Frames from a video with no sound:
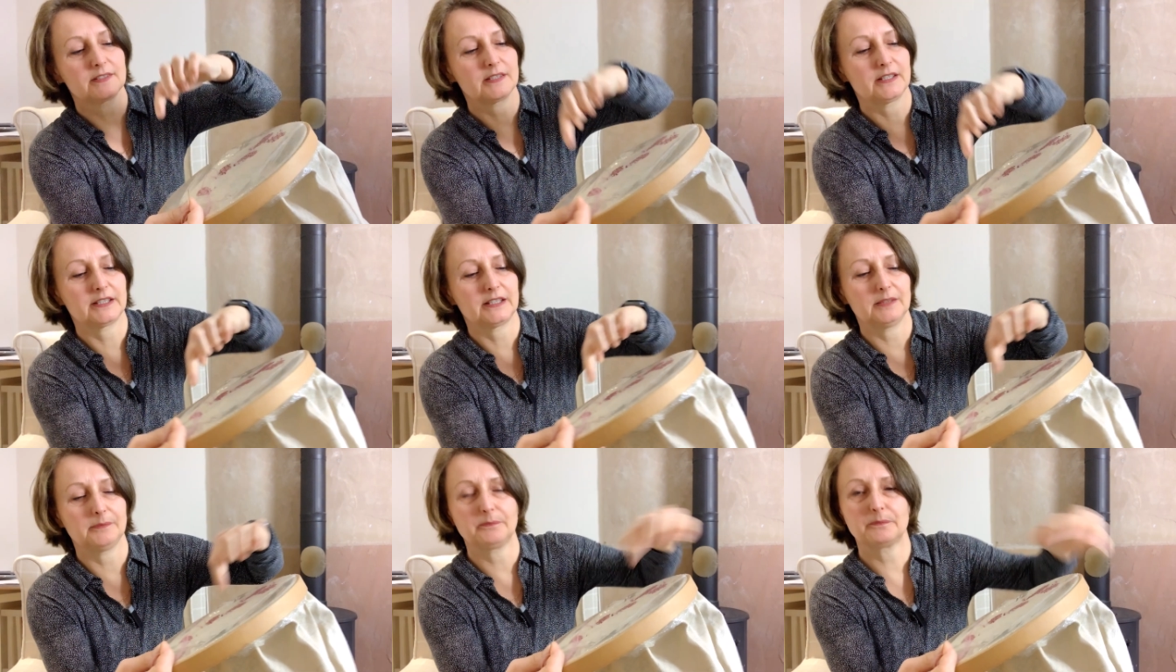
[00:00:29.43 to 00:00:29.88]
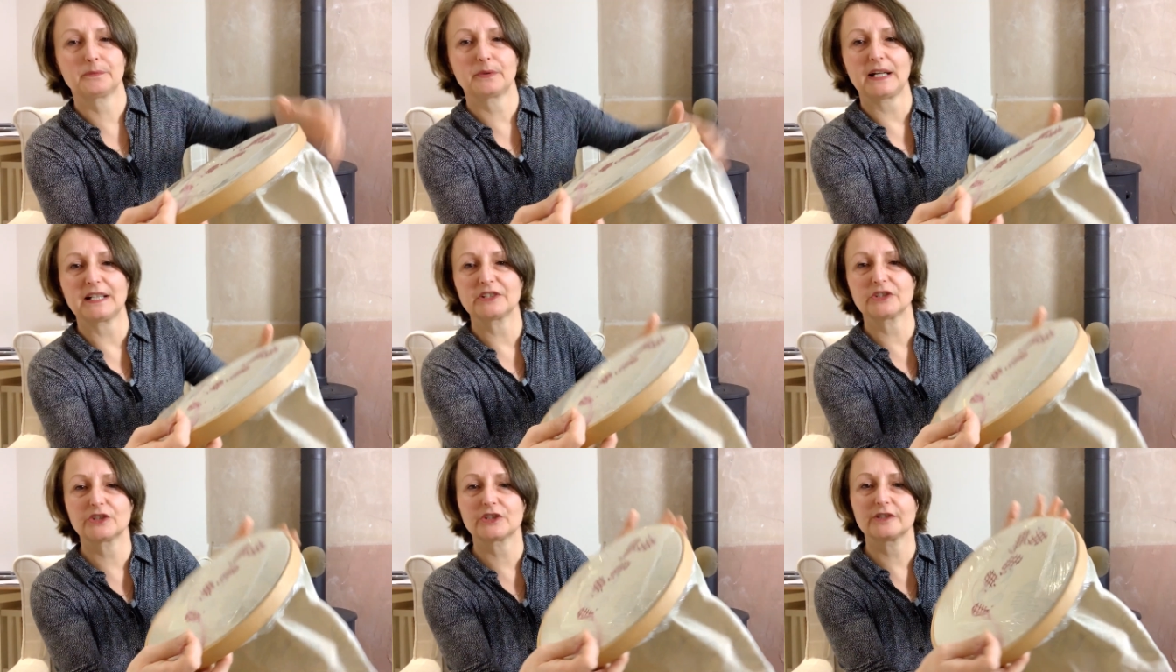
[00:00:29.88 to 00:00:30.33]
little
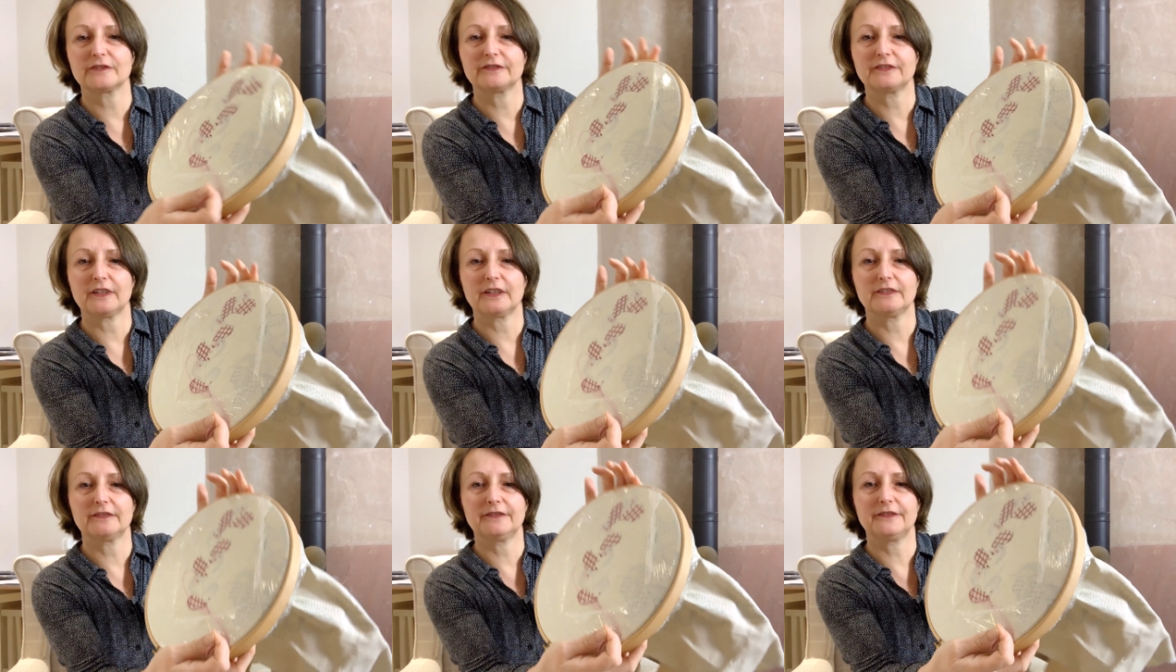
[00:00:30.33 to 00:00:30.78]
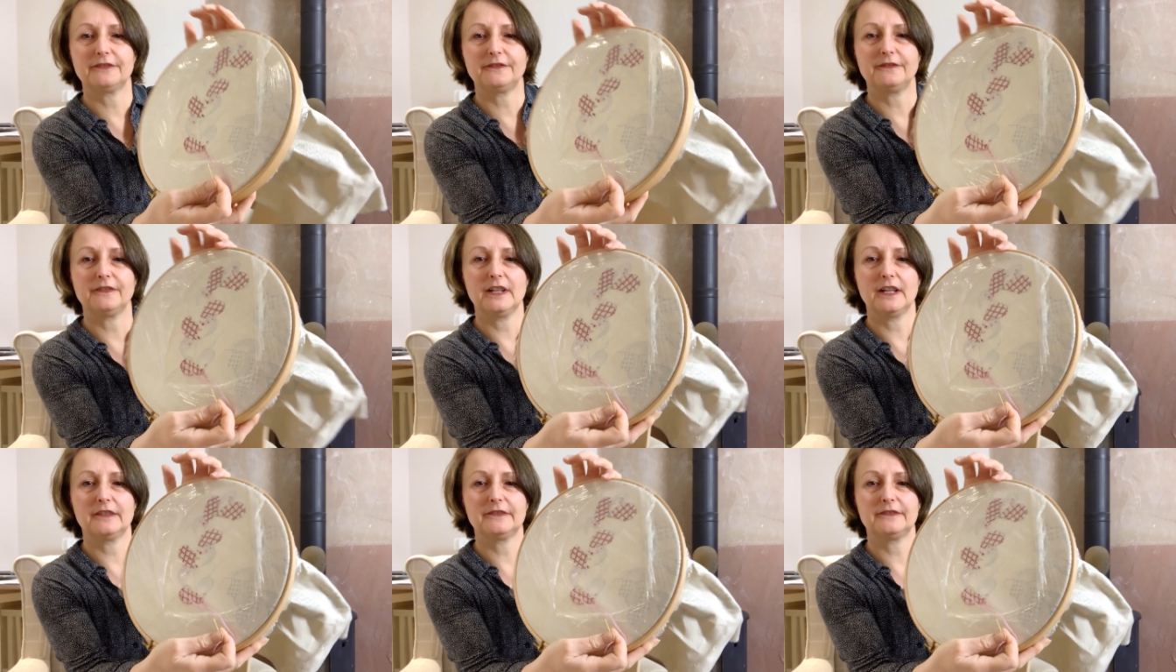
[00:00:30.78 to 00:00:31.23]
branch of, of,
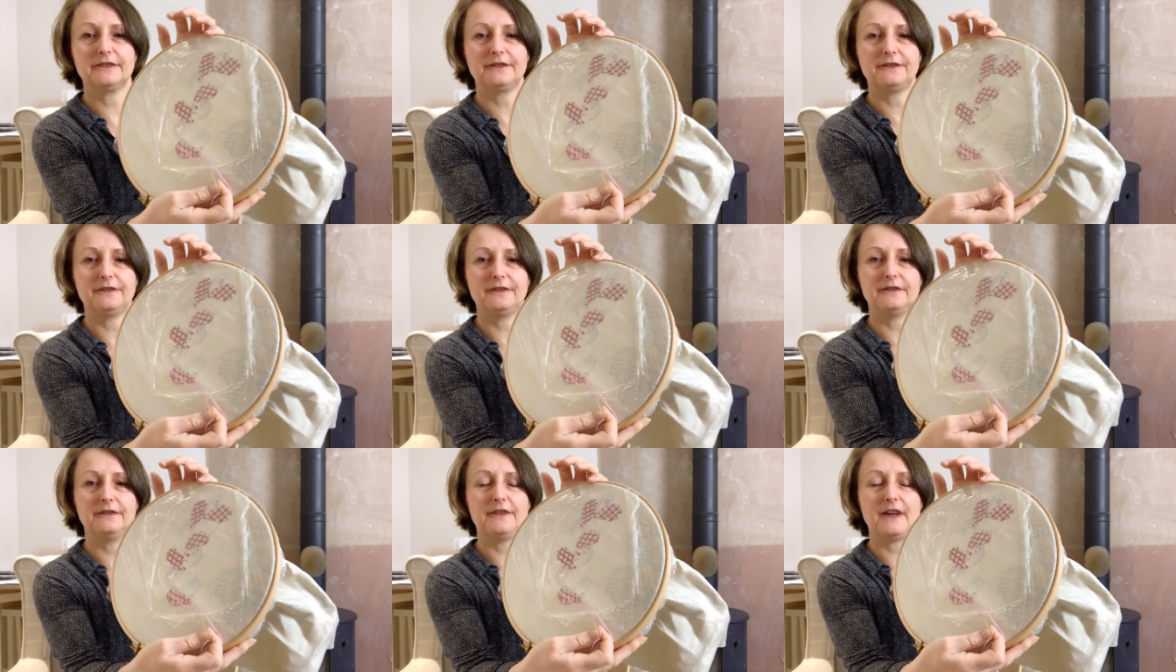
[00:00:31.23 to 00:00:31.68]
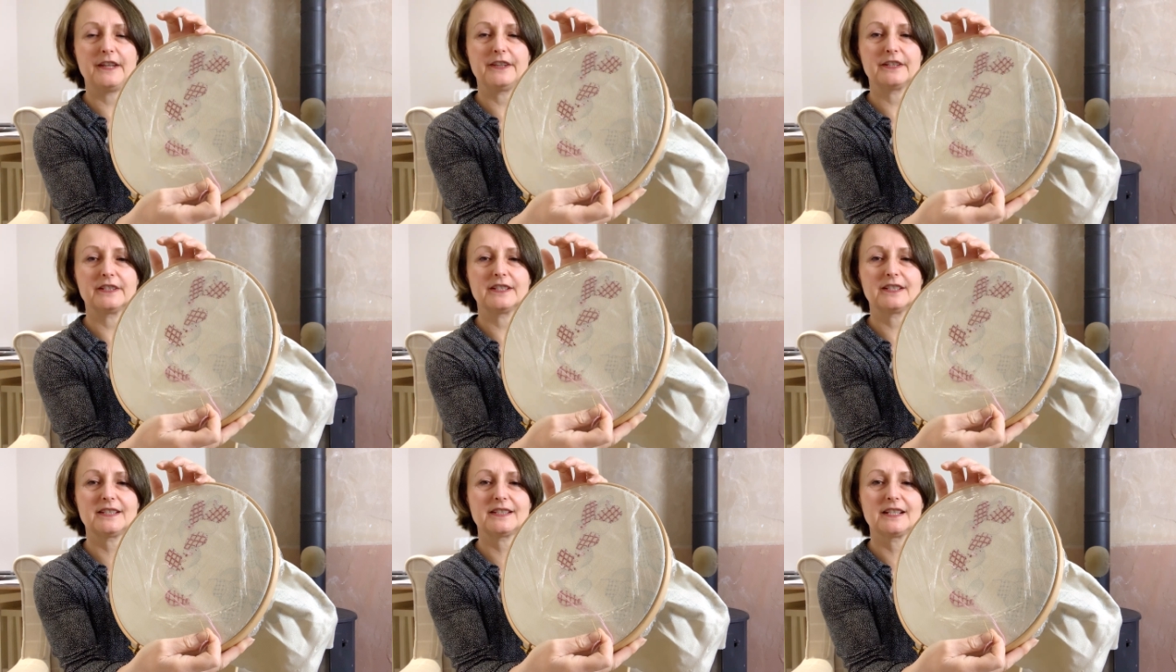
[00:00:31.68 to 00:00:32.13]
of
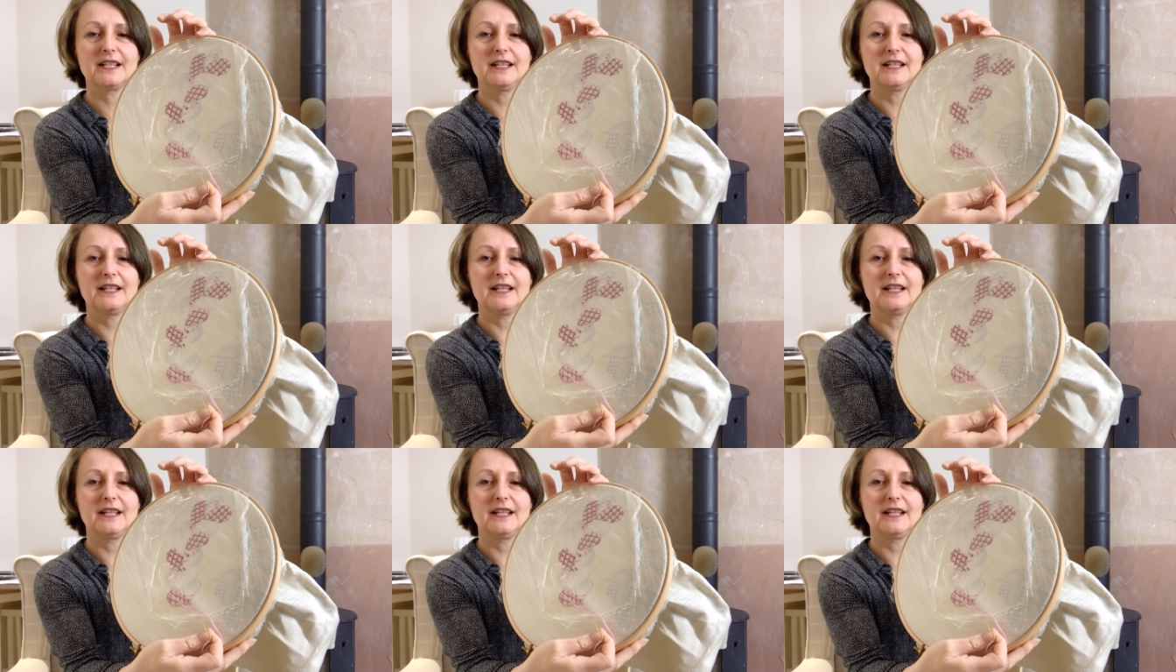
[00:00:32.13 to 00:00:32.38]
feathers,